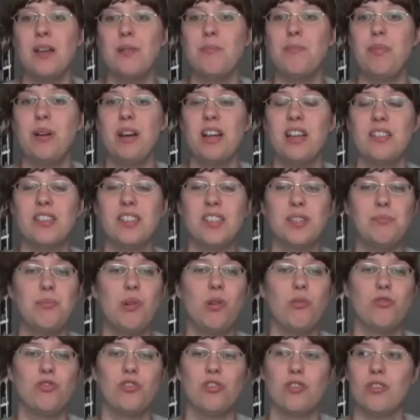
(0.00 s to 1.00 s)
But
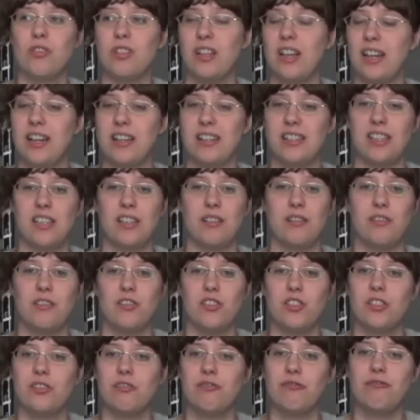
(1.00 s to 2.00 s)
Sepulchre, like I said,
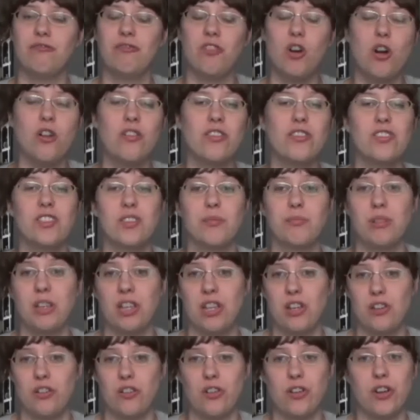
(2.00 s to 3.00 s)
just far
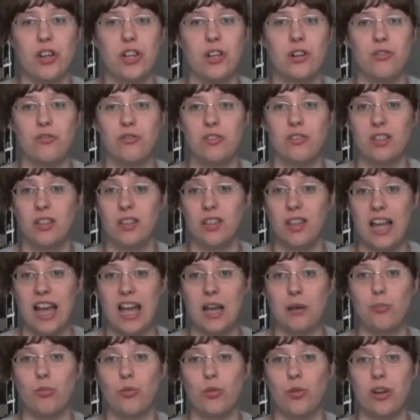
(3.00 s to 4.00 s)
superior to
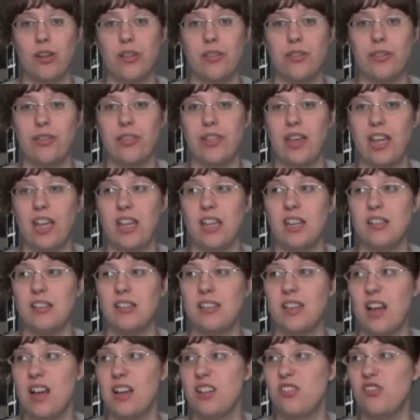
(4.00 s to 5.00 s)
Labyrinth,
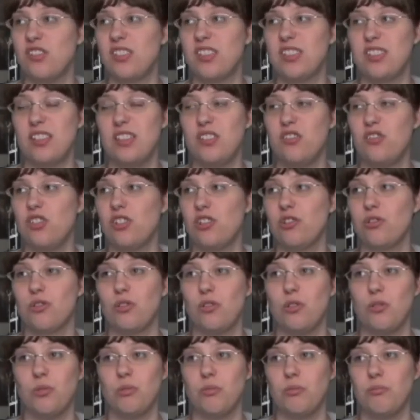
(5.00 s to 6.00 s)
and I just in
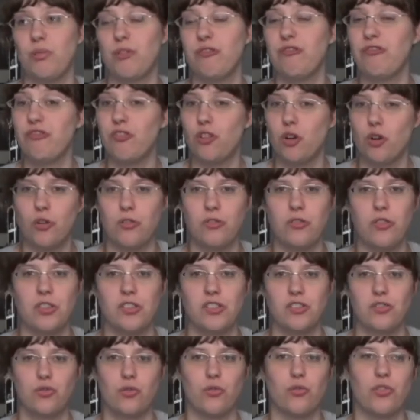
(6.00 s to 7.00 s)
general preferred the
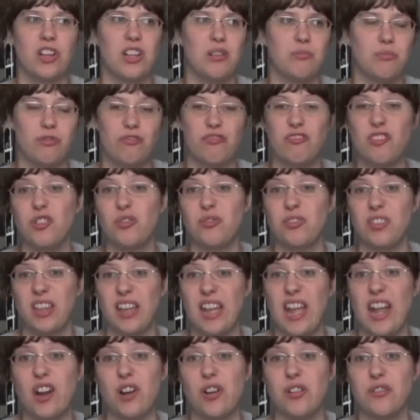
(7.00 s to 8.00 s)
story and preferred the
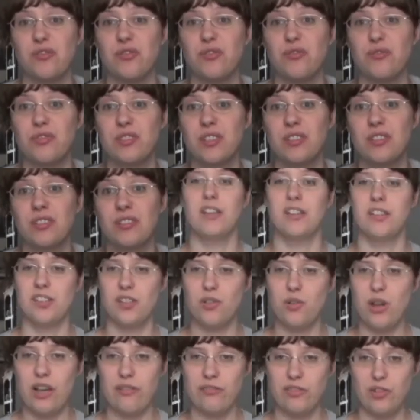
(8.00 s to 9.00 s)
characters.
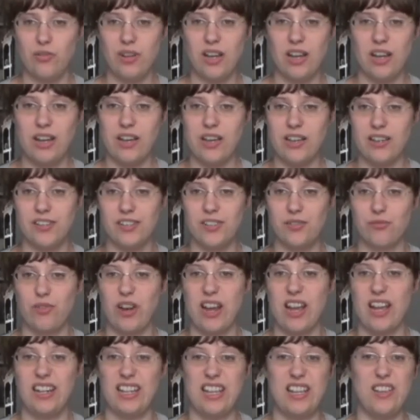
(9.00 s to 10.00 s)
So have you guys
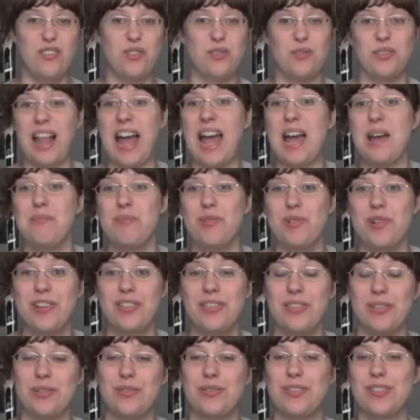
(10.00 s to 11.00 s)
read either
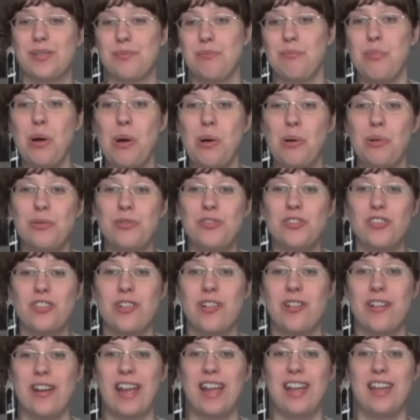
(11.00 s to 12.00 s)
Labyrinth or
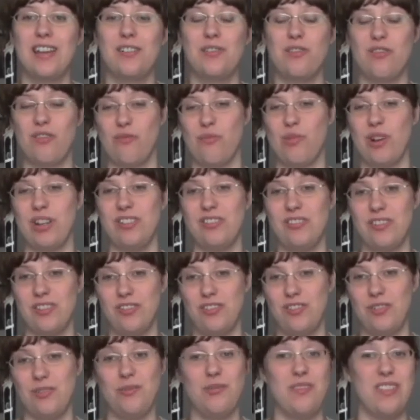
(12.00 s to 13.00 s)
Sepulchre, and what
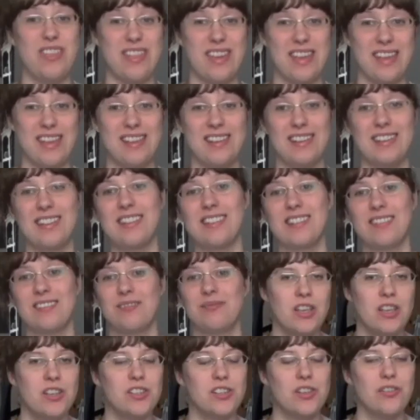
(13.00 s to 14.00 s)
did you think?
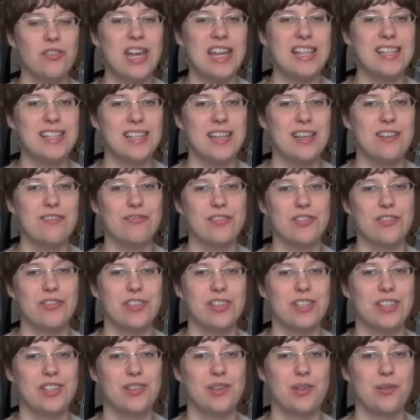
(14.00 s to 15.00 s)
So that's it for
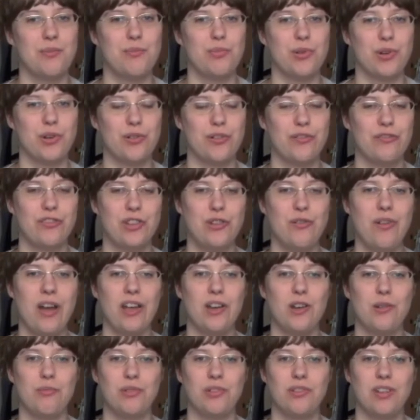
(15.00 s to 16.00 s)
this book review. I
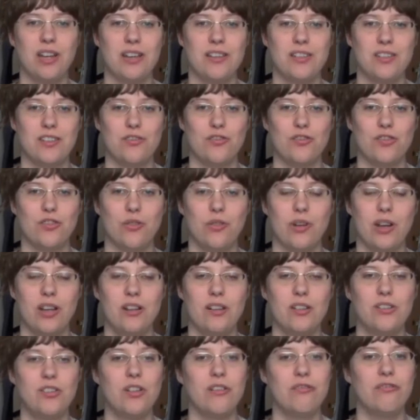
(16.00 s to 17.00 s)
hope you guys
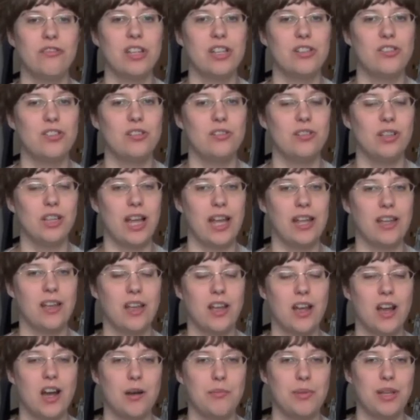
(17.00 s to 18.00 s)
enjoyed. Don't forget to
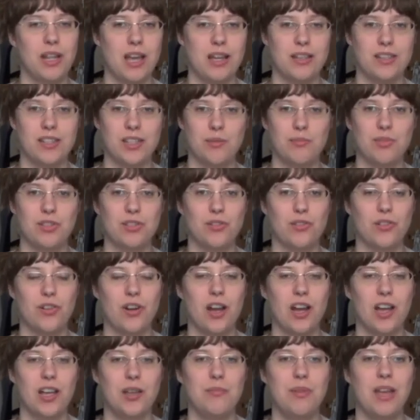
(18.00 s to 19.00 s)
like, comment, and
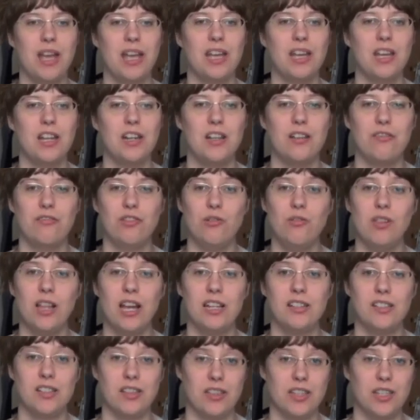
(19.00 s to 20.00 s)
subscribe. And if you
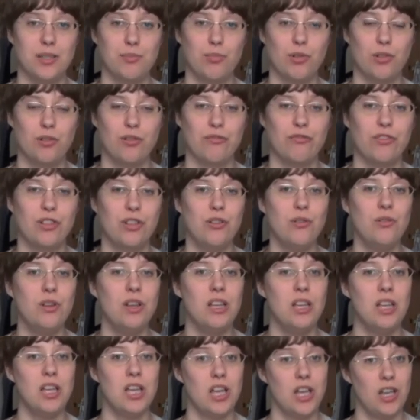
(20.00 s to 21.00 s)
liked this book review,
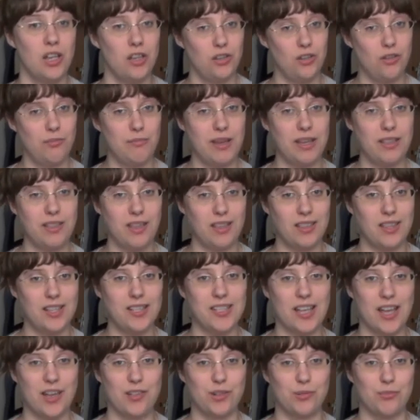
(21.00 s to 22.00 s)
you may like
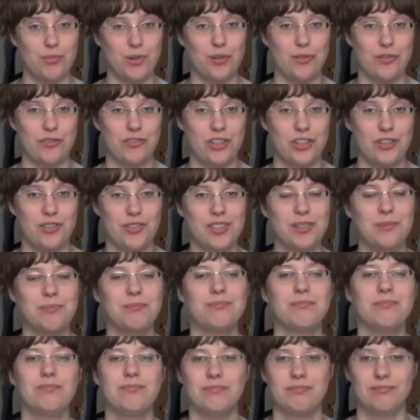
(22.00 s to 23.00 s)
these other book reviews.
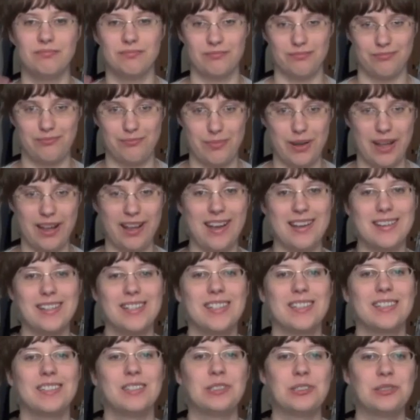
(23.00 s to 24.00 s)
Bye, guys.